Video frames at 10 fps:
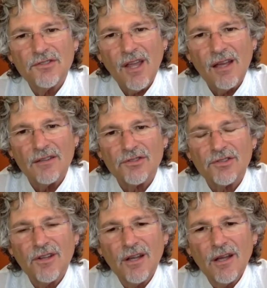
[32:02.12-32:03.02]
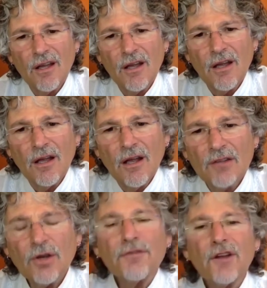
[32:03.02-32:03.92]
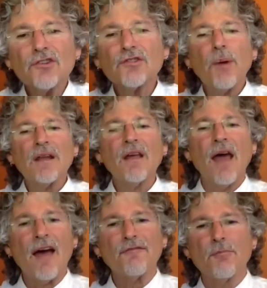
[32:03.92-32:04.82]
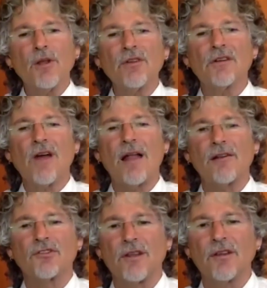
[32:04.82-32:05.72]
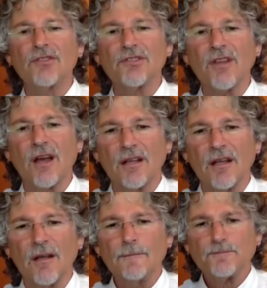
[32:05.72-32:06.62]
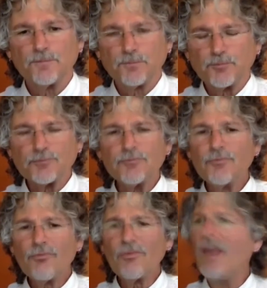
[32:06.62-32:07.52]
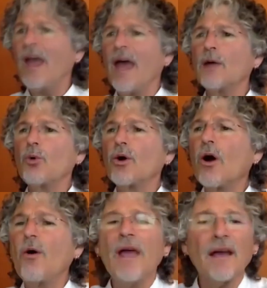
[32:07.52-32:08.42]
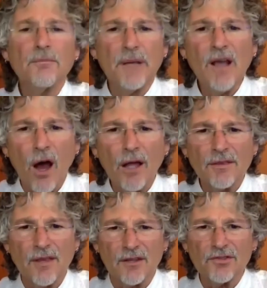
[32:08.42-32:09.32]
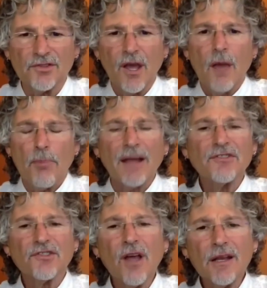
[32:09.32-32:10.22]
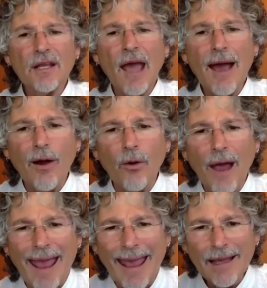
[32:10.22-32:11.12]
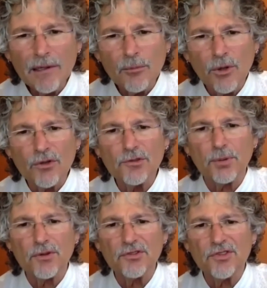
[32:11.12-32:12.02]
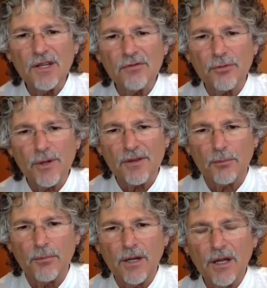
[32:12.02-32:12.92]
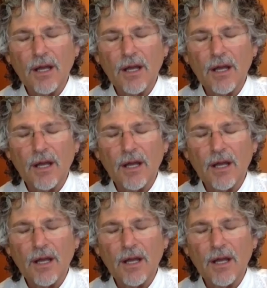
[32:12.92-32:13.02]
states. So if they're spending $500,000 on this study, and we'll go ahead beyond this by studying how animals perceive rhythm